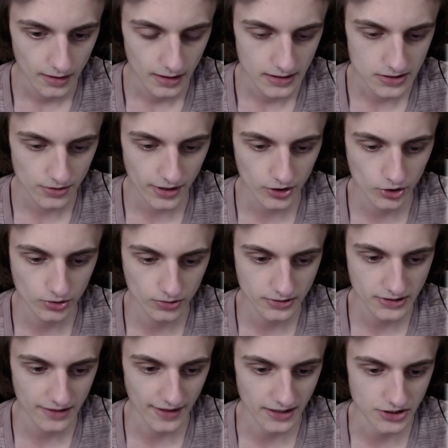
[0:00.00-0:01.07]
Till that
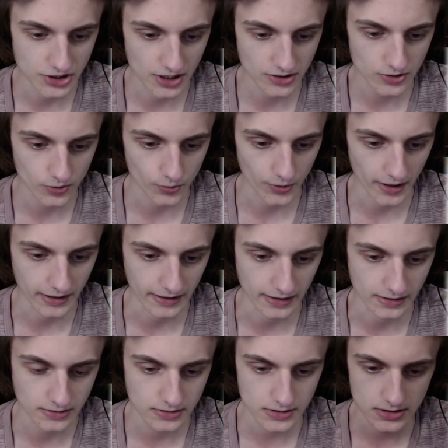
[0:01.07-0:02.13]
cruelty, that gentle
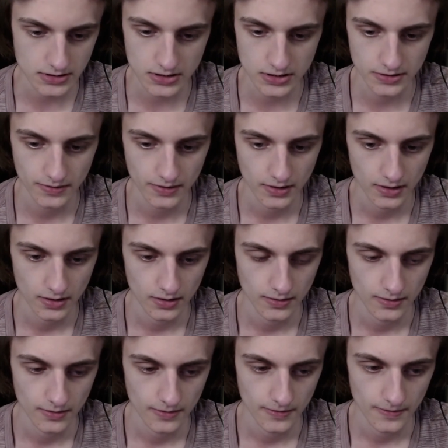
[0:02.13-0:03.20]
radiance
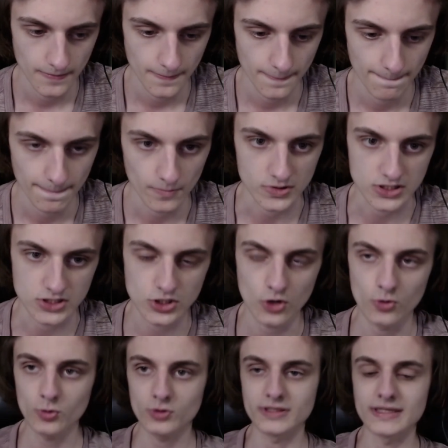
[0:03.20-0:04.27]
was
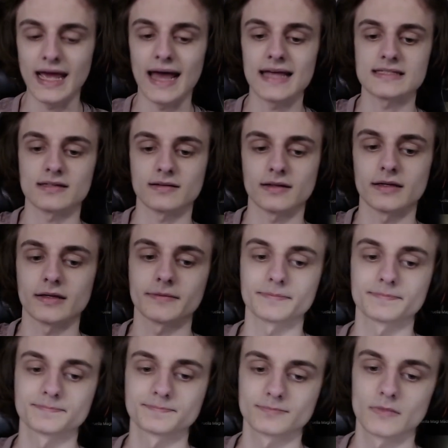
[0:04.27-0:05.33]
too dazzling.
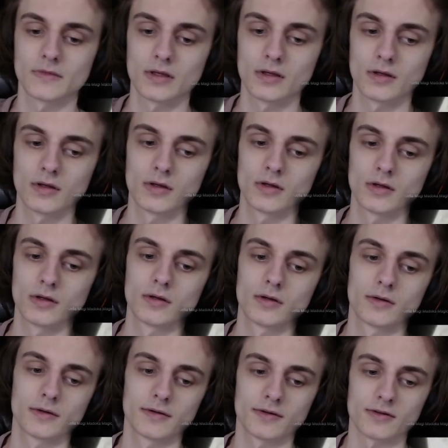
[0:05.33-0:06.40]

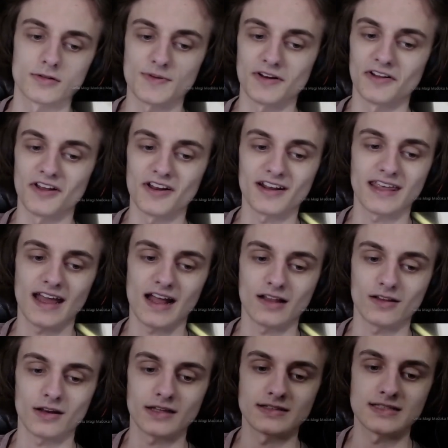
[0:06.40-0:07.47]
There's been a lot of cat, a
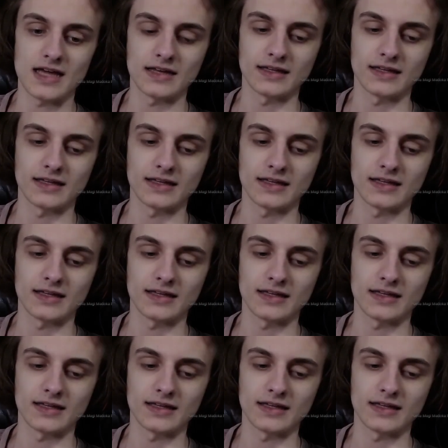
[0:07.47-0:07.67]
lot of dead